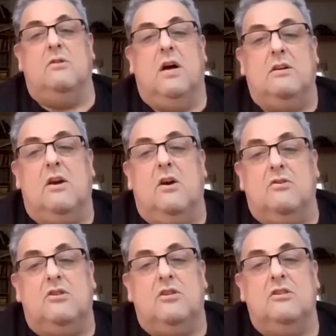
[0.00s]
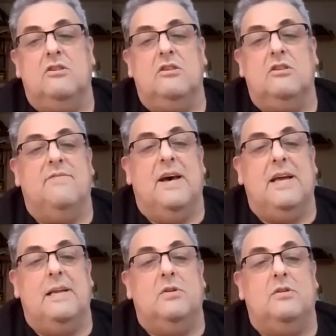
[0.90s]
unconscious
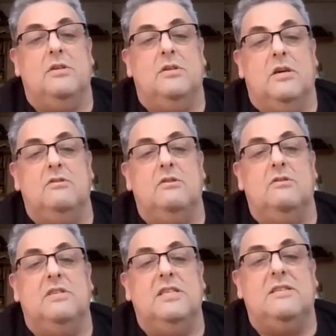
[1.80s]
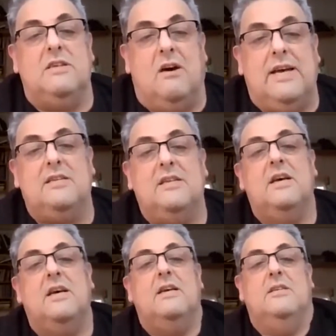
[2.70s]
available to those who decide
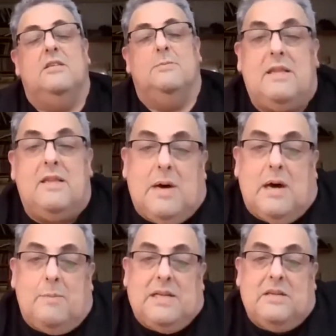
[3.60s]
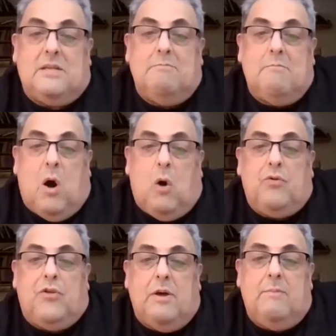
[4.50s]
to pick them up and to mold
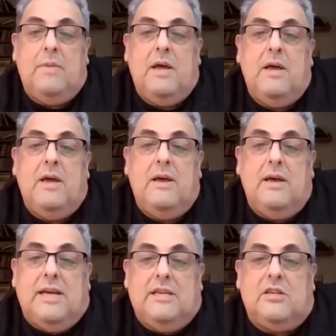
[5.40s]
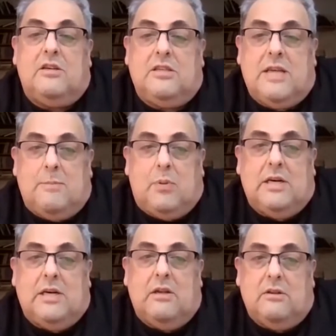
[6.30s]
them into contemporary
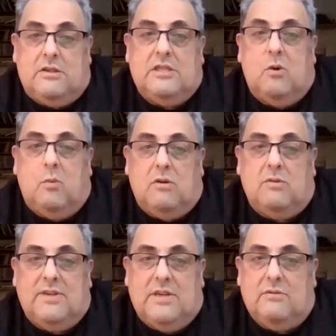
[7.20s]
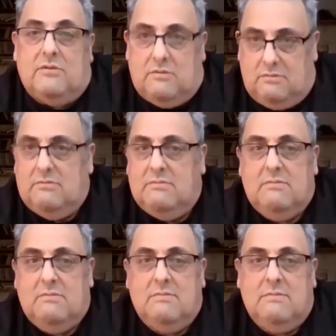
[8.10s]
ideologies or worldviews.
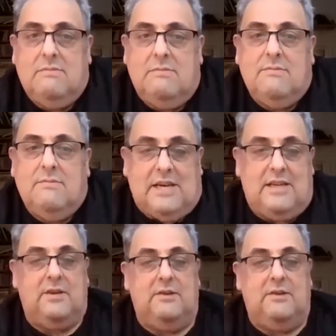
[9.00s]
Thank you.